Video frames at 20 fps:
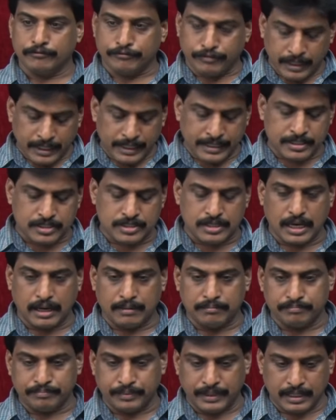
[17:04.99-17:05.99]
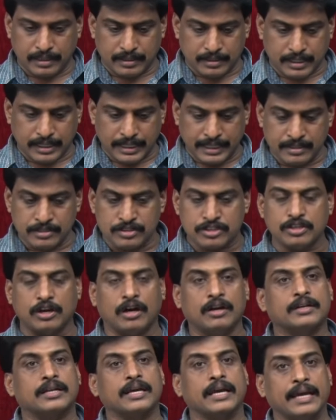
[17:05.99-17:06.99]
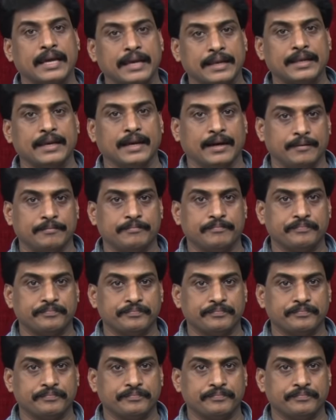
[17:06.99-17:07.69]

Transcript: For example, in sort area,